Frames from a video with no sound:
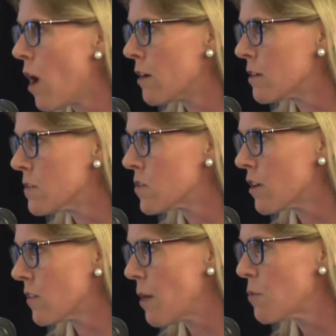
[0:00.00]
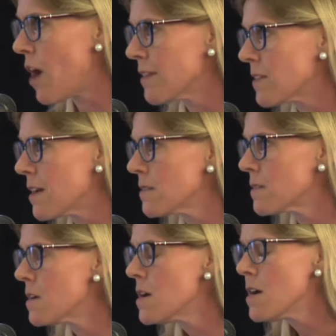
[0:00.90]
water and start that
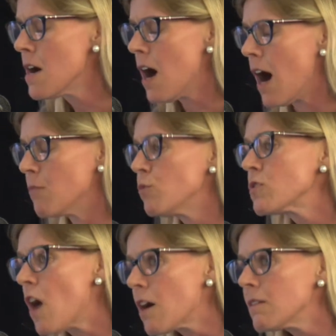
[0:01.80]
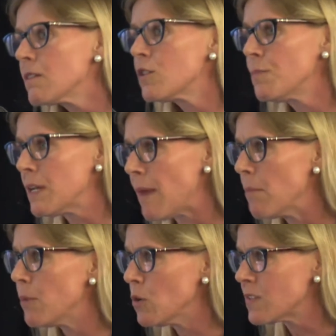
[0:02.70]
process. We'll talk a little bit
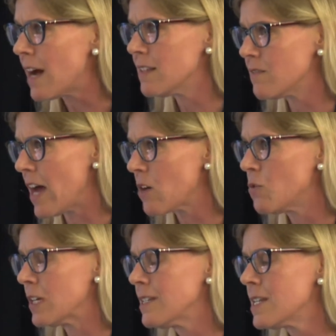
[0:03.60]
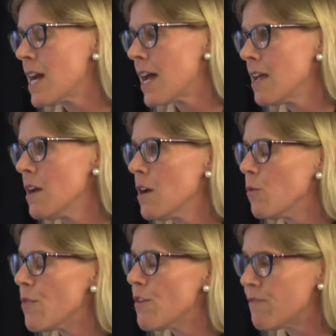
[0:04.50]
about both sides of that coin today
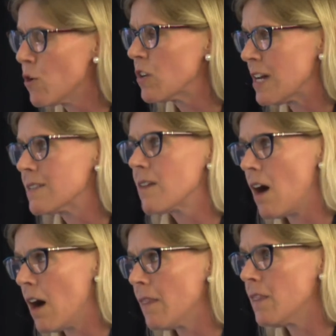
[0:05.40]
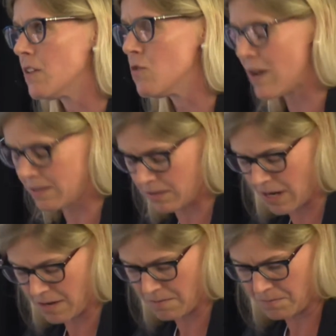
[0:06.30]
with a focus on the U.S.
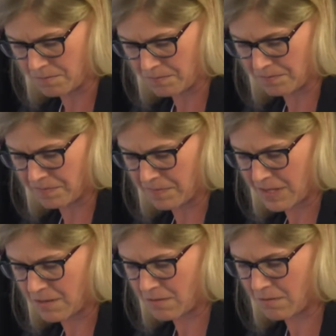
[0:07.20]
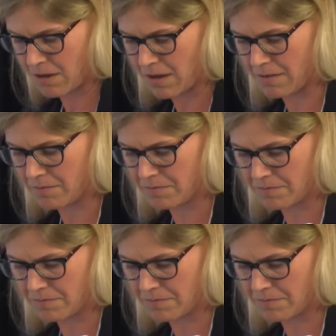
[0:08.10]
side. Okay.